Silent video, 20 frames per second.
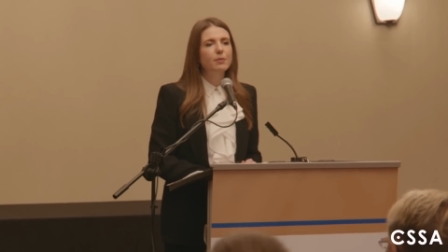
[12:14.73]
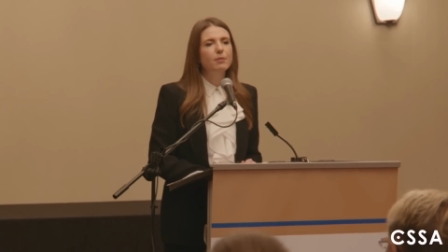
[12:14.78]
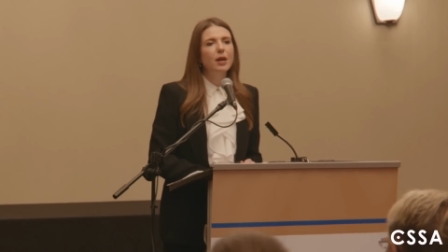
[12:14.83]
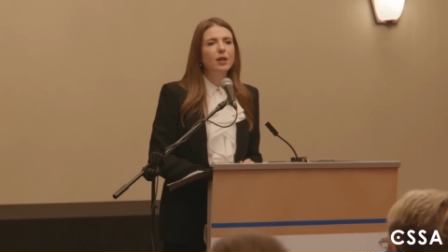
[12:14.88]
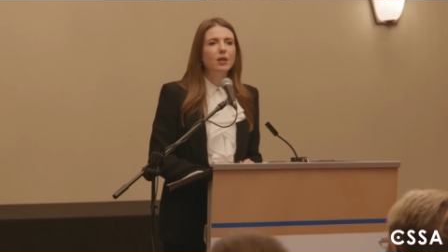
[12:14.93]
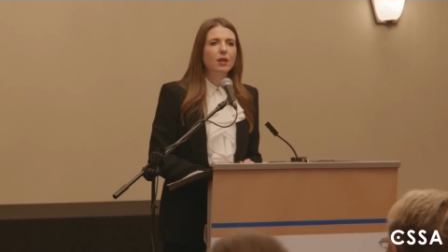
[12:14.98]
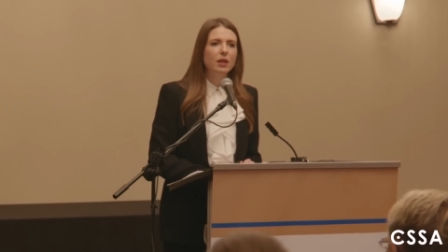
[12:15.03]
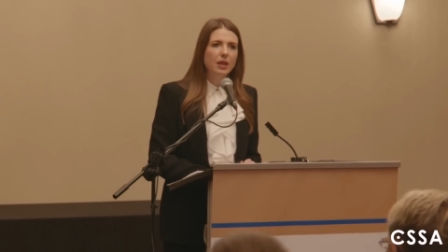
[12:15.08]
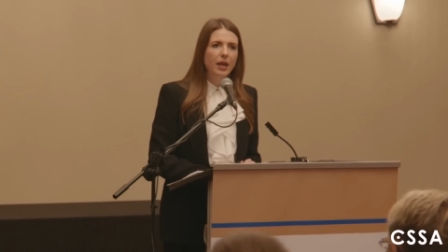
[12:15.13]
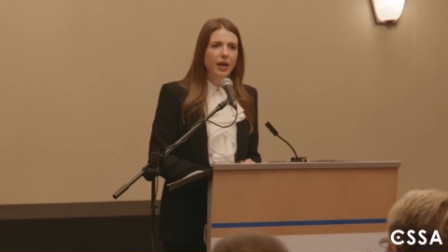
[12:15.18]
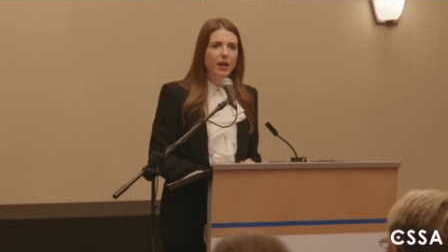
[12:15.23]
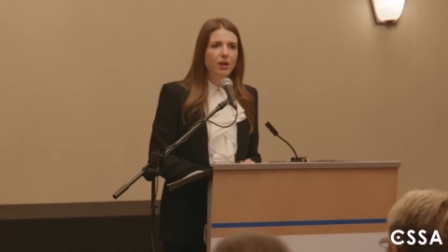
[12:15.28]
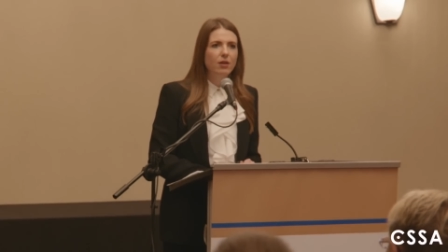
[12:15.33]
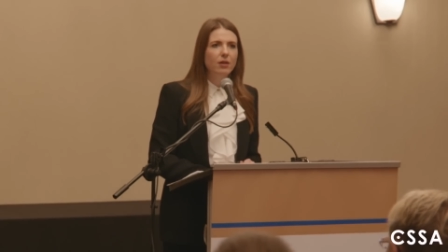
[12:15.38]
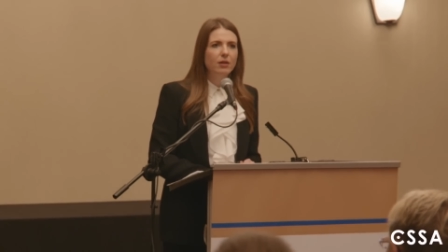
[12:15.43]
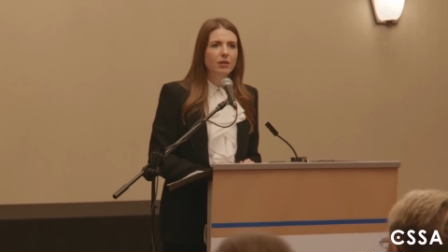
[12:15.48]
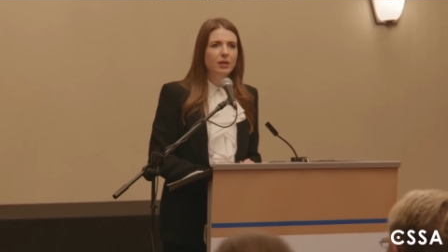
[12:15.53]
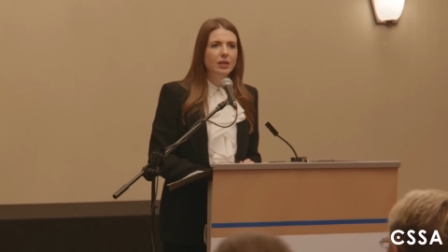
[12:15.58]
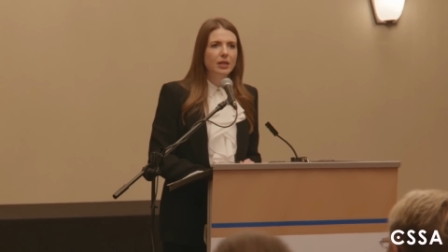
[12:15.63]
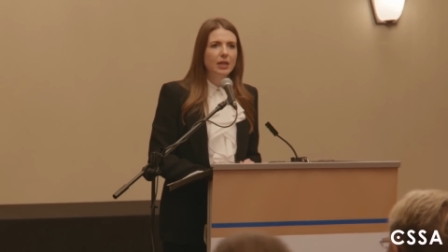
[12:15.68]
A month
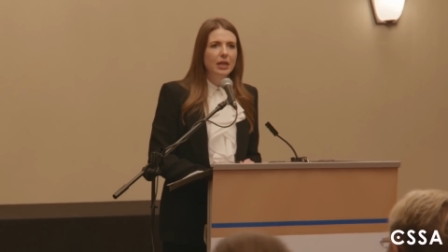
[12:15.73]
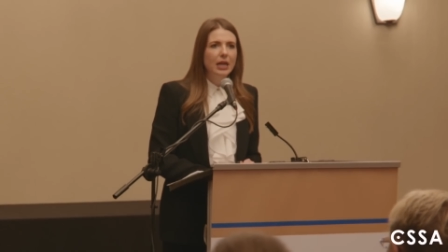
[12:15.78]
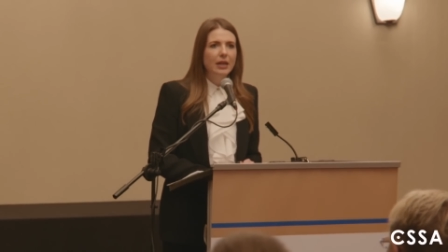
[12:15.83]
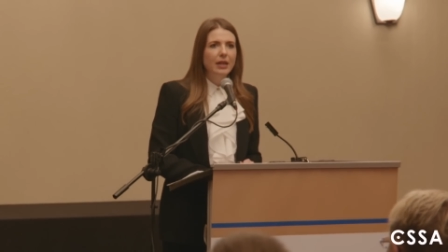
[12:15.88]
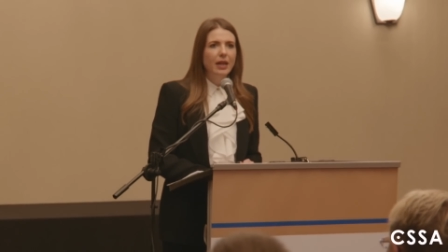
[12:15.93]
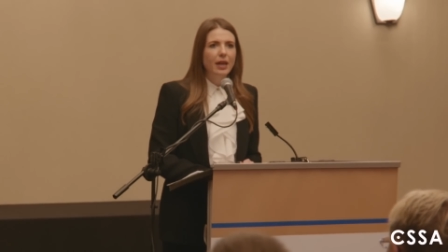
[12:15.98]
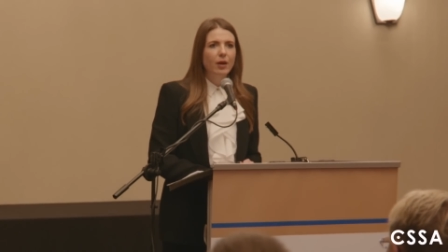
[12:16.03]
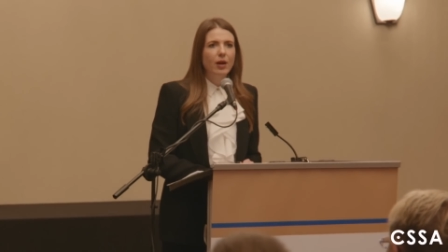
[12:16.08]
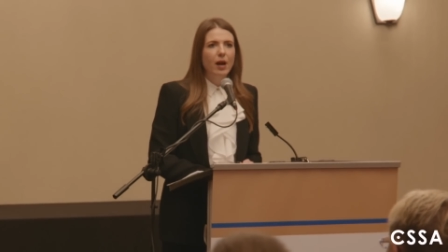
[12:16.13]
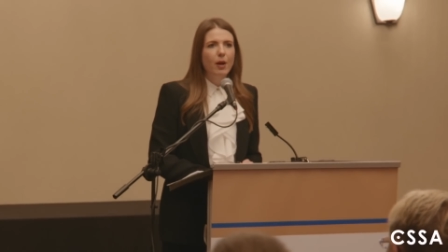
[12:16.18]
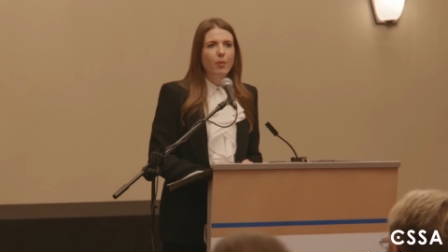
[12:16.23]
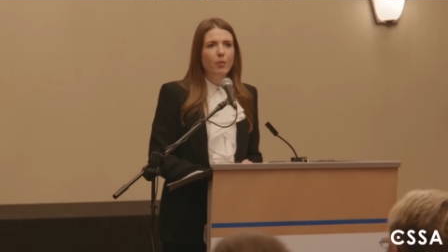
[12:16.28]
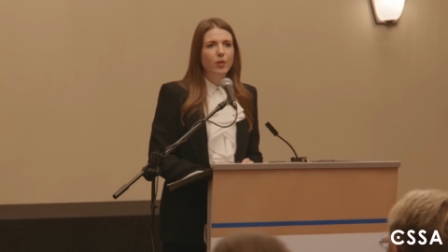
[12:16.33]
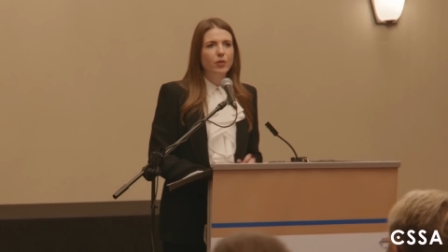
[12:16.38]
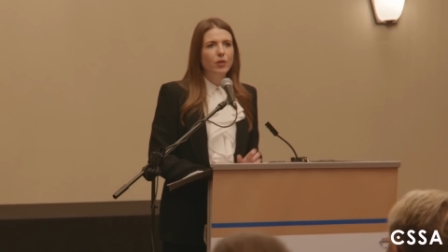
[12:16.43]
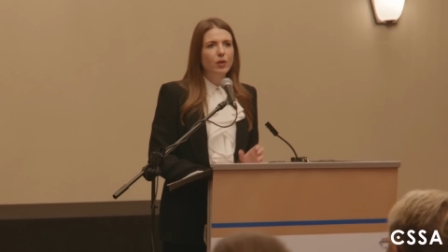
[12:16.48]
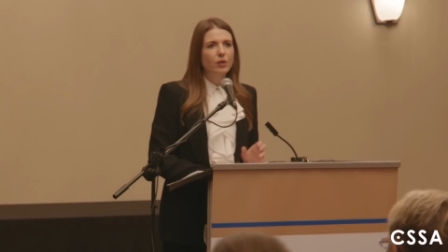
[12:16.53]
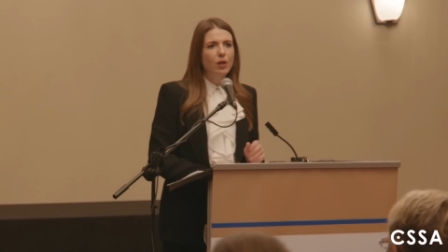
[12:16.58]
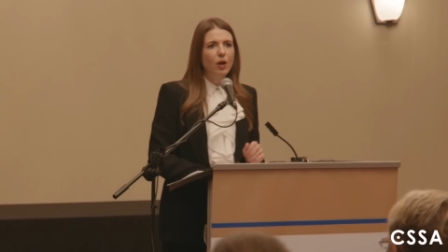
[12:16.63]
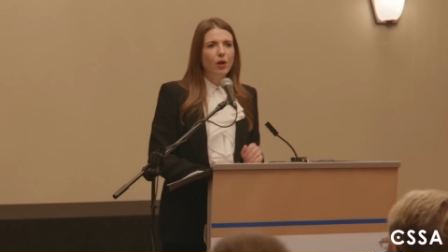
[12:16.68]
later, they come
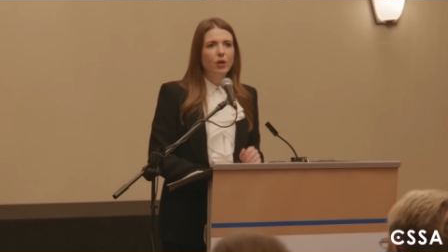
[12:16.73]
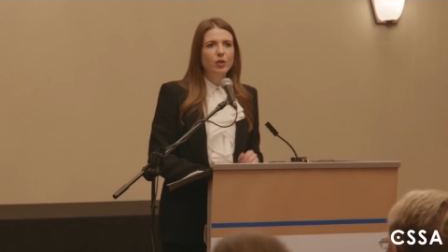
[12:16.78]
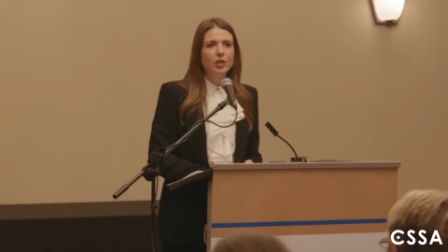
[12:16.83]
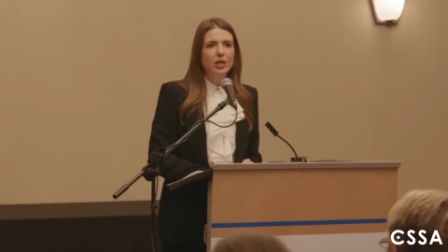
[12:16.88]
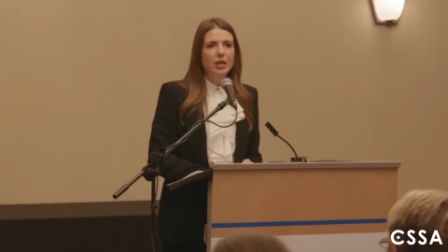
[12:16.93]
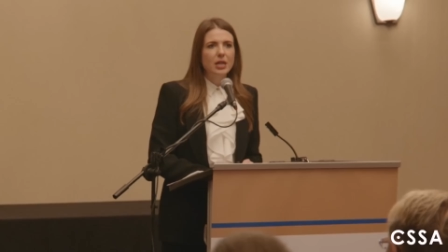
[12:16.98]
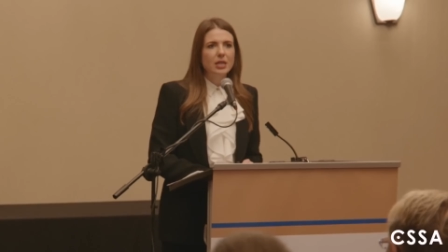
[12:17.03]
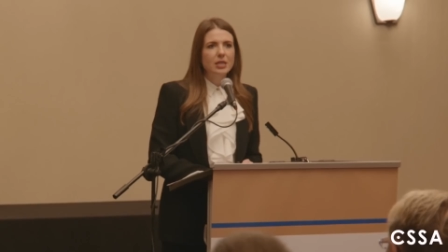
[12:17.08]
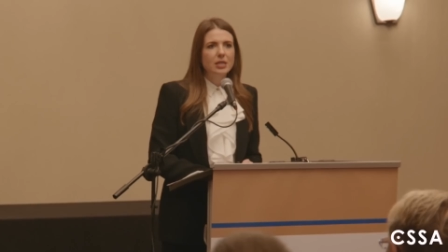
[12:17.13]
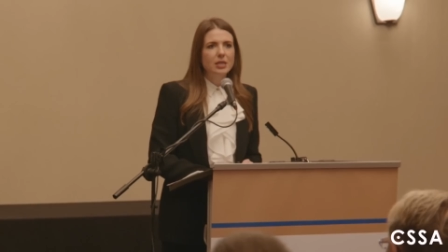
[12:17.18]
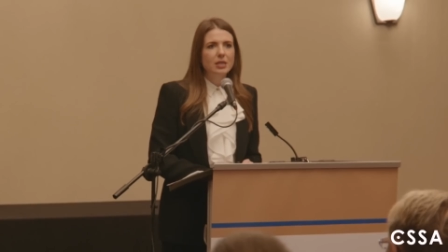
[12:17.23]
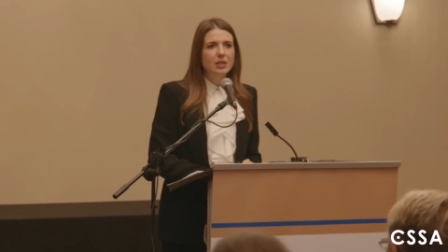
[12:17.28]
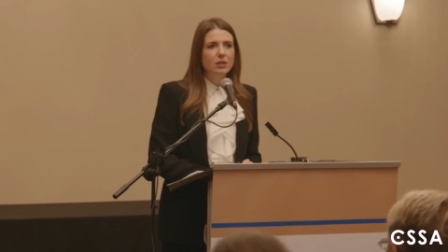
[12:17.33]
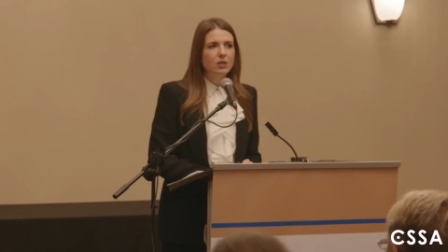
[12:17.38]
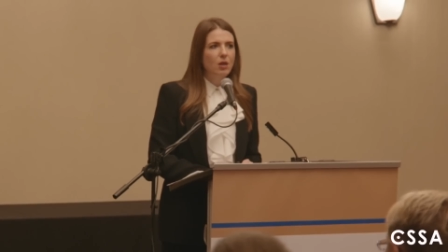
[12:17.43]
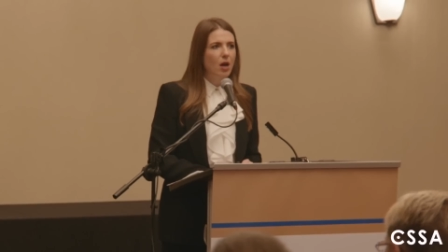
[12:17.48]
with the largest